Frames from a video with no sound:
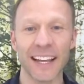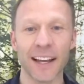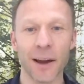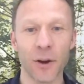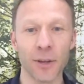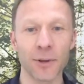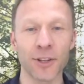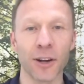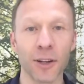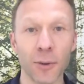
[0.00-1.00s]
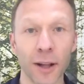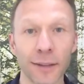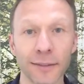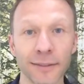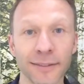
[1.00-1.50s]
How are you, Michelle? You
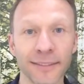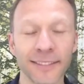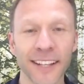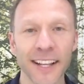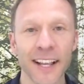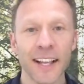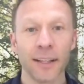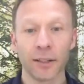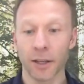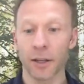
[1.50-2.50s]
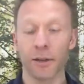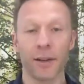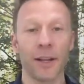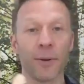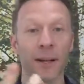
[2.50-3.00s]
well?
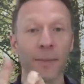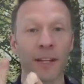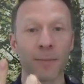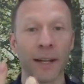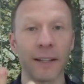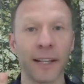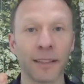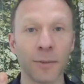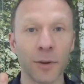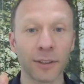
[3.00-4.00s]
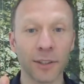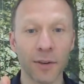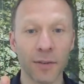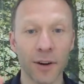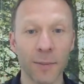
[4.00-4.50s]
Anyway, let me explain this. I'm not a
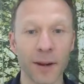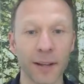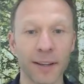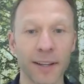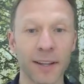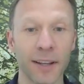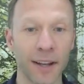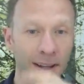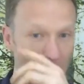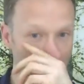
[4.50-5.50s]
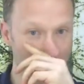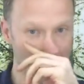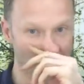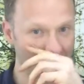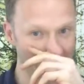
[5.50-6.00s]
self-harm. I did...
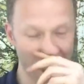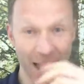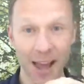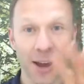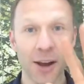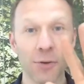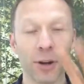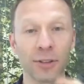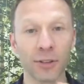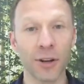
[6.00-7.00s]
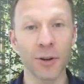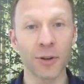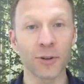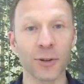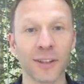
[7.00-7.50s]
Hi, Rose. I know
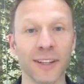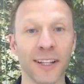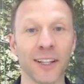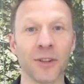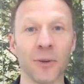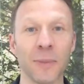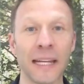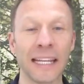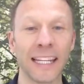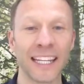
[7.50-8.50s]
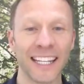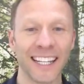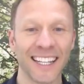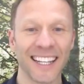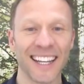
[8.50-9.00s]
you're talking to Lincoln, not me.
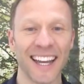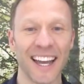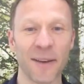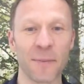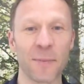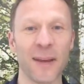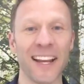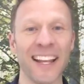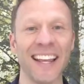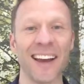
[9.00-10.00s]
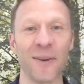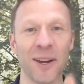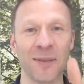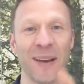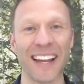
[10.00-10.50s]
Ben, how
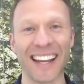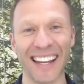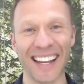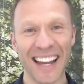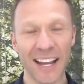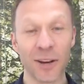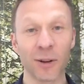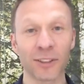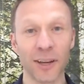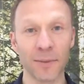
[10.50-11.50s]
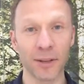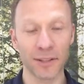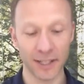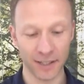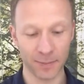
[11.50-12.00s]
are you, mate? Long time no
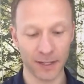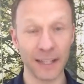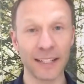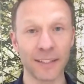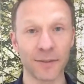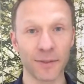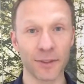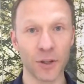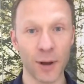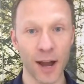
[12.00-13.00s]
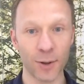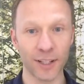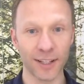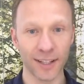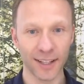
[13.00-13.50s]
see. It's been at least 2 hours.